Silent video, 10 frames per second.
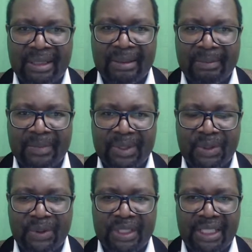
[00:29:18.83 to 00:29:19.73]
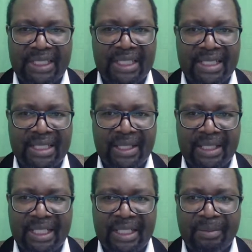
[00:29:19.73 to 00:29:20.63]
due diligence
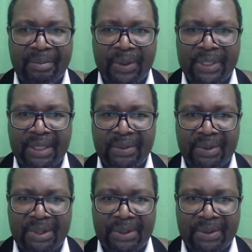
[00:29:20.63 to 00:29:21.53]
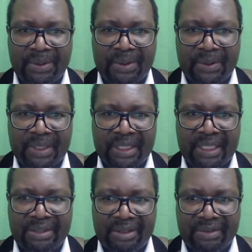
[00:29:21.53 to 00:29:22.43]
that an employer will do, to see
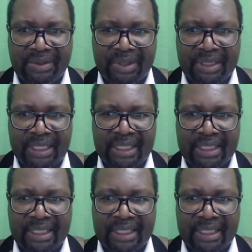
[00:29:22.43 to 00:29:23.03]
that you have got